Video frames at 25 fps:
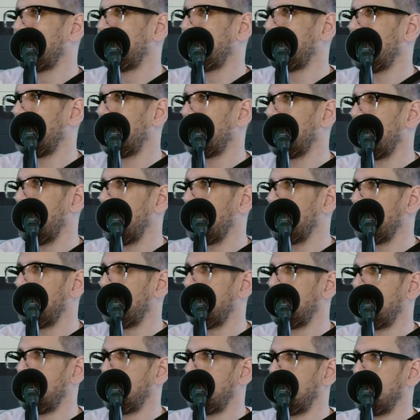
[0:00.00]
all right.
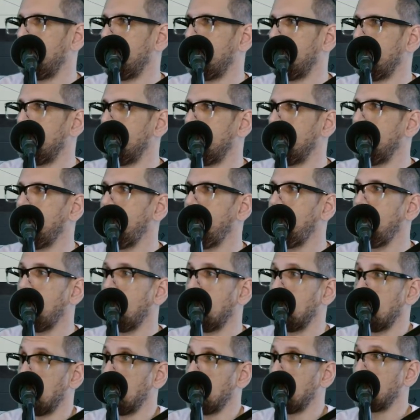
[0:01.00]

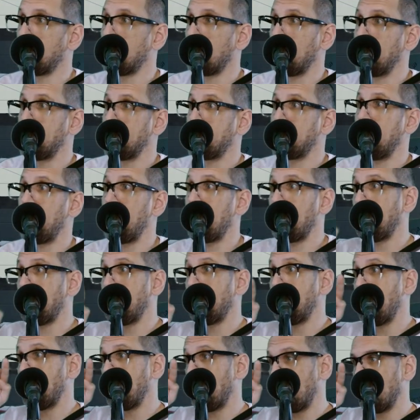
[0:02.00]
So let's see how they
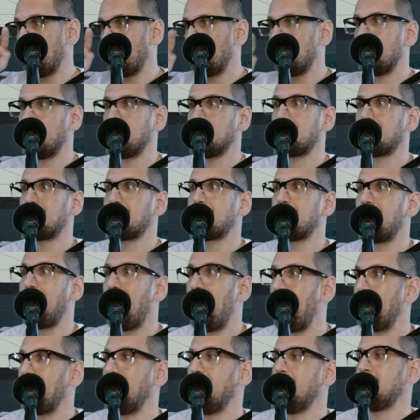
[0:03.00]
did that. They did it
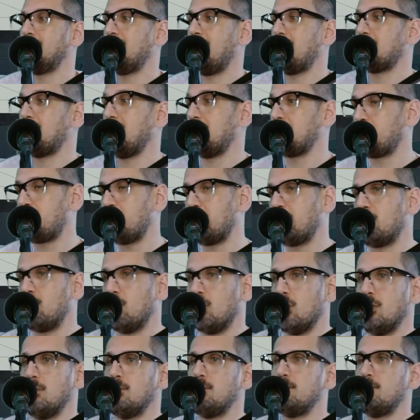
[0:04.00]
sliding text. That's pretty cool.